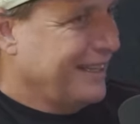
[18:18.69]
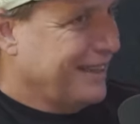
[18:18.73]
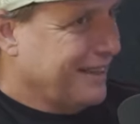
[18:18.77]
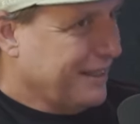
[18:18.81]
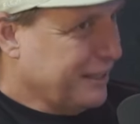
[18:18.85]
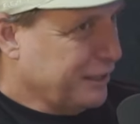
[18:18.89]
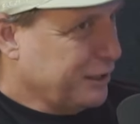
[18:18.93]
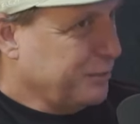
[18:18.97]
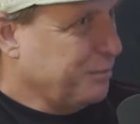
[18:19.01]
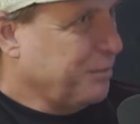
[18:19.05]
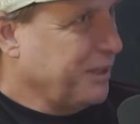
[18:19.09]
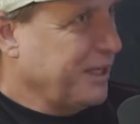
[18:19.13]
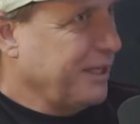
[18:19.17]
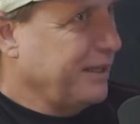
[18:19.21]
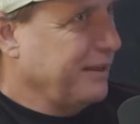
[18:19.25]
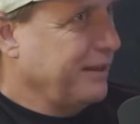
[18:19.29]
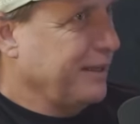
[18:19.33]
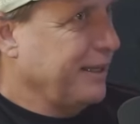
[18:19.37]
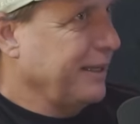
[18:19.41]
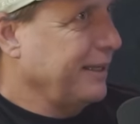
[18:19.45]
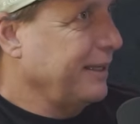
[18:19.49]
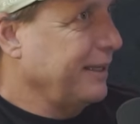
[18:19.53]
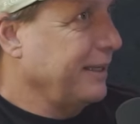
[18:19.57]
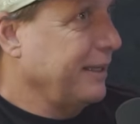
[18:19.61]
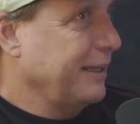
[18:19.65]
this being
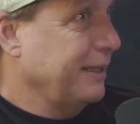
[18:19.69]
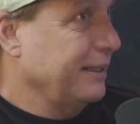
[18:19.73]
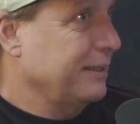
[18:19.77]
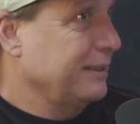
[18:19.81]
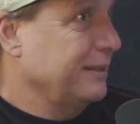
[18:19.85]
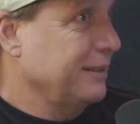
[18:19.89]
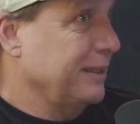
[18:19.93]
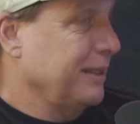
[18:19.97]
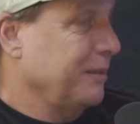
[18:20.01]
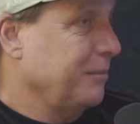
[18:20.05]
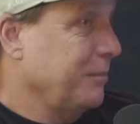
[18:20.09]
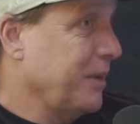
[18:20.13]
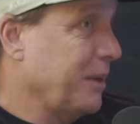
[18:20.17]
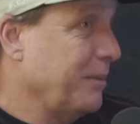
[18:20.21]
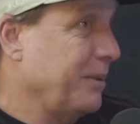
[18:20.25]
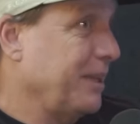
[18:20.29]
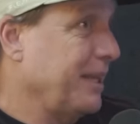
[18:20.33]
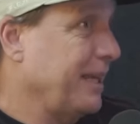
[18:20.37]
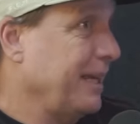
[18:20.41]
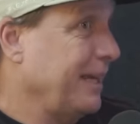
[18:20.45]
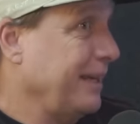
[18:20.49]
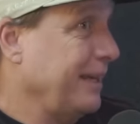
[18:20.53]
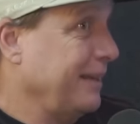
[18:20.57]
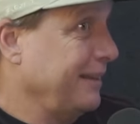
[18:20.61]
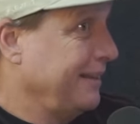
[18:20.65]
the kids that maybe
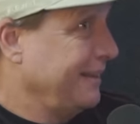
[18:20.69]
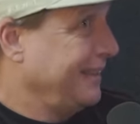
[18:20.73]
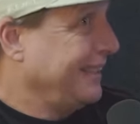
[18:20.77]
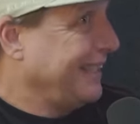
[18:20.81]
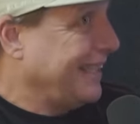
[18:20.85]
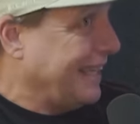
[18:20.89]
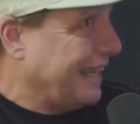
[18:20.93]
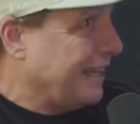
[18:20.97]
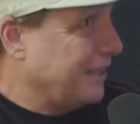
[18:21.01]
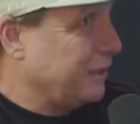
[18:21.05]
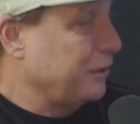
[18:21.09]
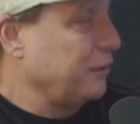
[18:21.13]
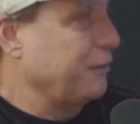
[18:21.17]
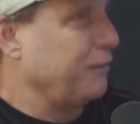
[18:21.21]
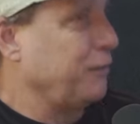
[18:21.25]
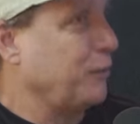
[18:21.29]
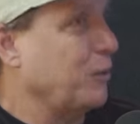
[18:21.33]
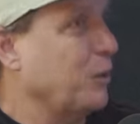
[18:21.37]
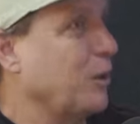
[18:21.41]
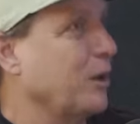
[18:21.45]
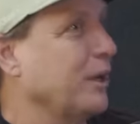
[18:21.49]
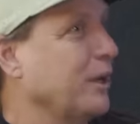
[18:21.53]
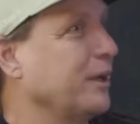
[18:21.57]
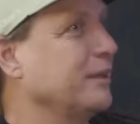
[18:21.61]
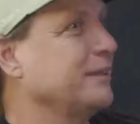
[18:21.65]
they can't
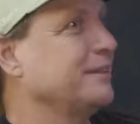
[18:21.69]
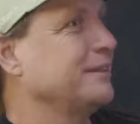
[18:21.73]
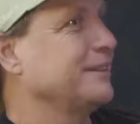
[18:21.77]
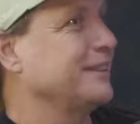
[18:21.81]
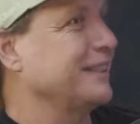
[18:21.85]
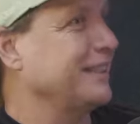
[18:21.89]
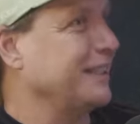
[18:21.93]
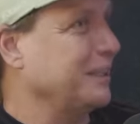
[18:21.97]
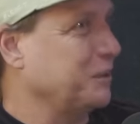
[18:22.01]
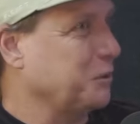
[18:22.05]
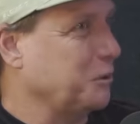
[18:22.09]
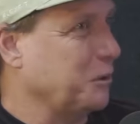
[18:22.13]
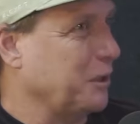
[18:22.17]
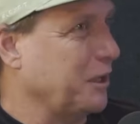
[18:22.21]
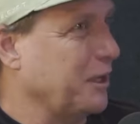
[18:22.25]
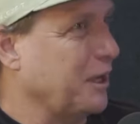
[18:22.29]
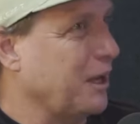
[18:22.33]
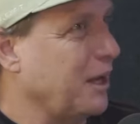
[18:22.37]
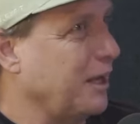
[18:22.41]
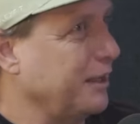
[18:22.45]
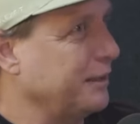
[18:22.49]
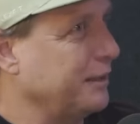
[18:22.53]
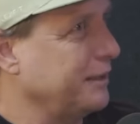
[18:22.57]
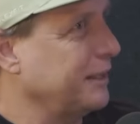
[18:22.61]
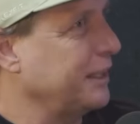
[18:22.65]
afford to enter the
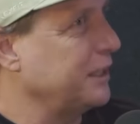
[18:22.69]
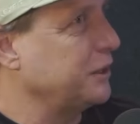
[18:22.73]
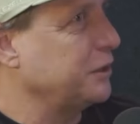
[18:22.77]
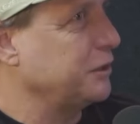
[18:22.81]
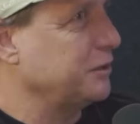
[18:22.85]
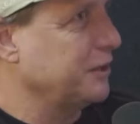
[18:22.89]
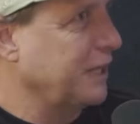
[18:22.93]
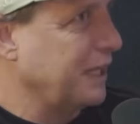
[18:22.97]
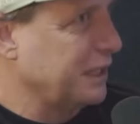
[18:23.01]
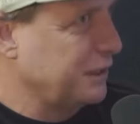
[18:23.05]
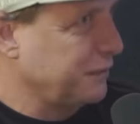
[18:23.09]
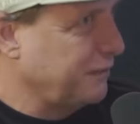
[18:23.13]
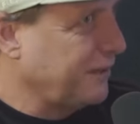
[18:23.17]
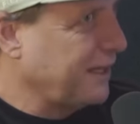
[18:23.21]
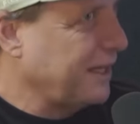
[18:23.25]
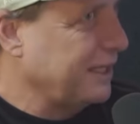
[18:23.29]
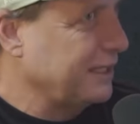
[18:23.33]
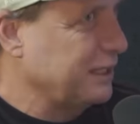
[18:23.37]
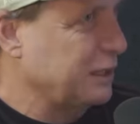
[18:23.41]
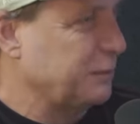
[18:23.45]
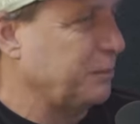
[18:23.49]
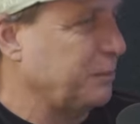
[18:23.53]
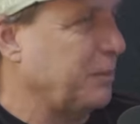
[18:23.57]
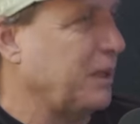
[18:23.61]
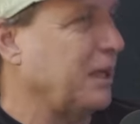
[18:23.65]
contest, you guys
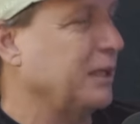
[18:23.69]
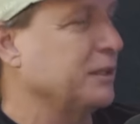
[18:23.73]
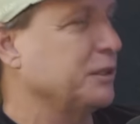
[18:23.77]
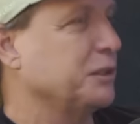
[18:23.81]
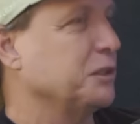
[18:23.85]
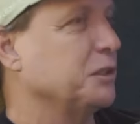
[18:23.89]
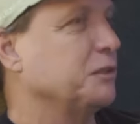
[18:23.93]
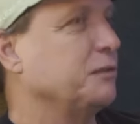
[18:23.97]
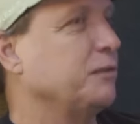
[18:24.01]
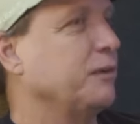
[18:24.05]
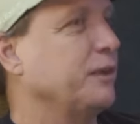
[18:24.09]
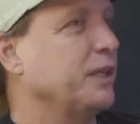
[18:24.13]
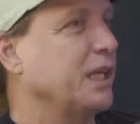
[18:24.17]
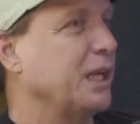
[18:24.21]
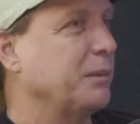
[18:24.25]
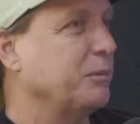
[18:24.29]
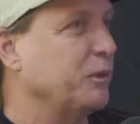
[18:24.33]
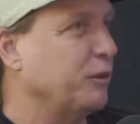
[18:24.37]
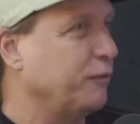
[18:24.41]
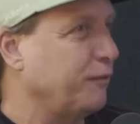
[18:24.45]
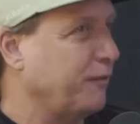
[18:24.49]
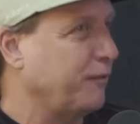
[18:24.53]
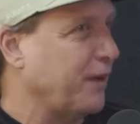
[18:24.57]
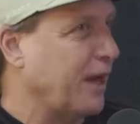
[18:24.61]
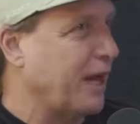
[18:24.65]
find sponsors for them,
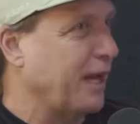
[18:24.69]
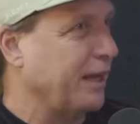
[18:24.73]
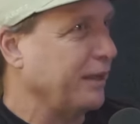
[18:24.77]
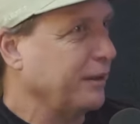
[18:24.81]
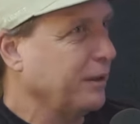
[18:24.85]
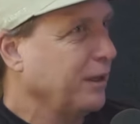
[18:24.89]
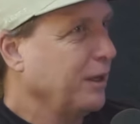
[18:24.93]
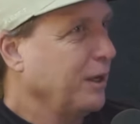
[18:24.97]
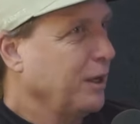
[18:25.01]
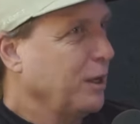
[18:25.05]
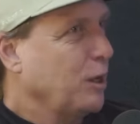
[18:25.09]
you find